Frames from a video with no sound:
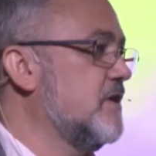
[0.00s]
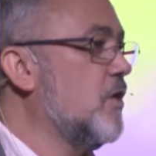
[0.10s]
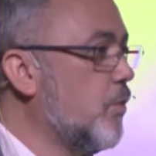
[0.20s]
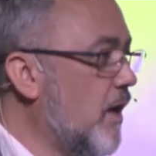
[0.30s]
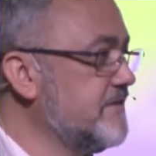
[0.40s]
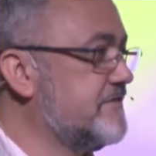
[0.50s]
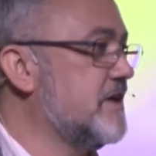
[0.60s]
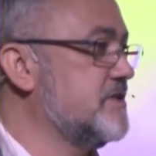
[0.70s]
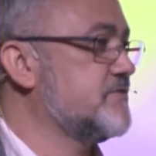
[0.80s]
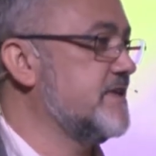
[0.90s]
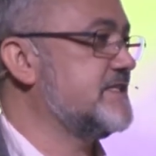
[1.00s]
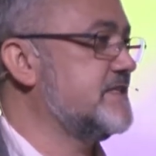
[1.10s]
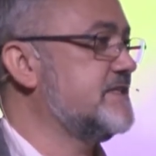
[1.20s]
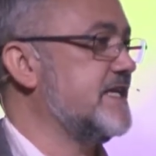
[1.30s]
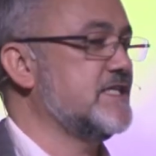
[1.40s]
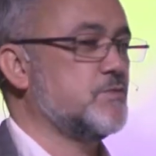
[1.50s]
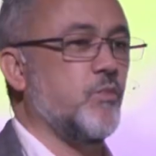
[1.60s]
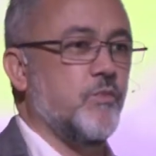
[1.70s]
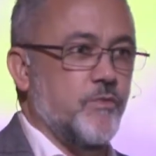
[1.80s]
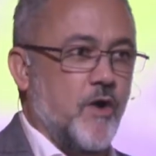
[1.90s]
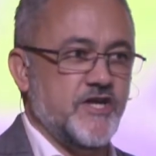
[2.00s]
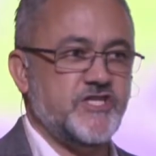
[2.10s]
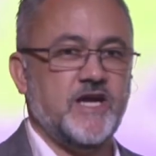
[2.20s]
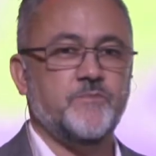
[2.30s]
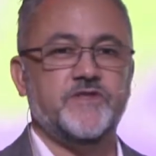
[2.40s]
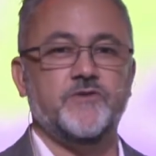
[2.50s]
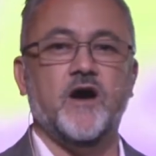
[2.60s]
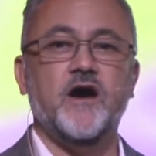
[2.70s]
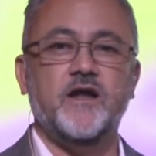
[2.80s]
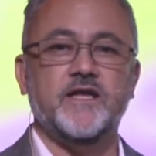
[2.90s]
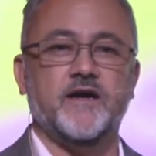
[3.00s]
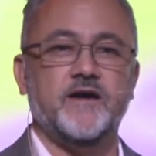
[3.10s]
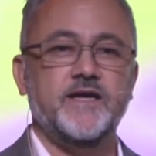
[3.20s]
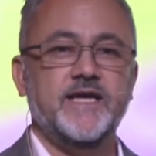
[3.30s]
One of those reasons is what I shared with you earlier,